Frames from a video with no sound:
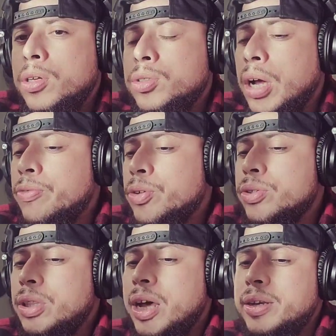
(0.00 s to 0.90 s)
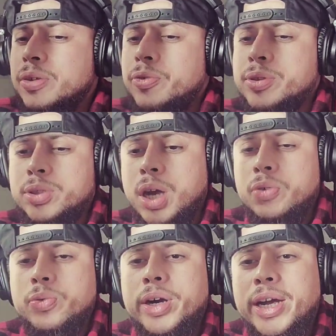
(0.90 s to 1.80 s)
So I've used a lot of different
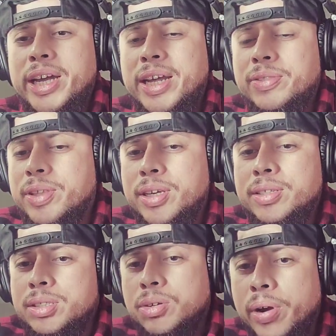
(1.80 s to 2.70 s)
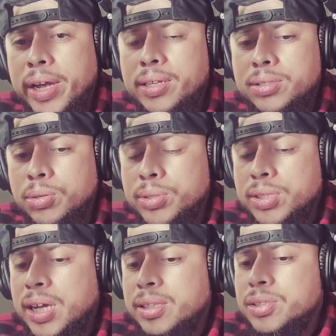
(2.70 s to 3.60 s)
software, and I think it's great. So it's
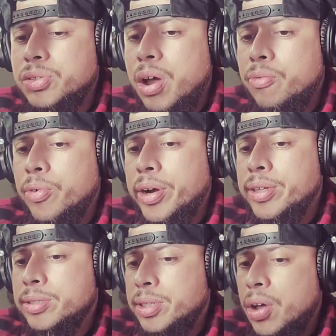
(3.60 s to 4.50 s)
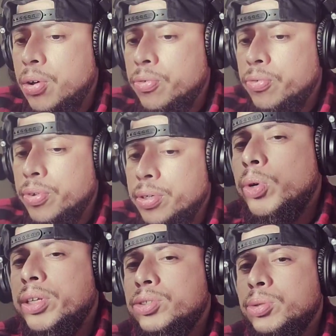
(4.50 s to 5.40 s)
not the software itself.
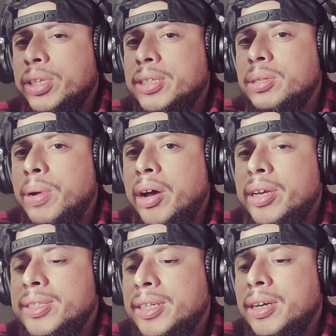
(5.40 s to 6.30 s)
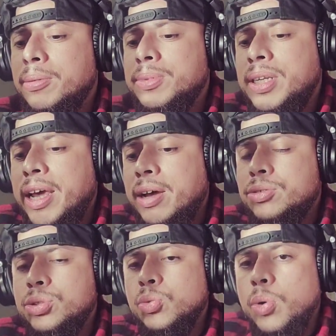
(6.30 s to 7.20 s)
What it truly is about is it comes down
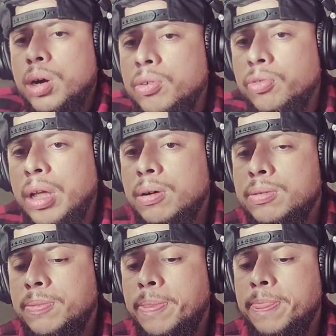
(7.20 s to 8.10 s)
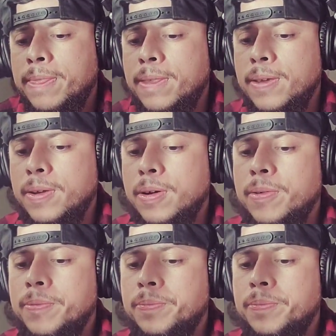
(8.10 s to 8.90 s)
to workflow, you know,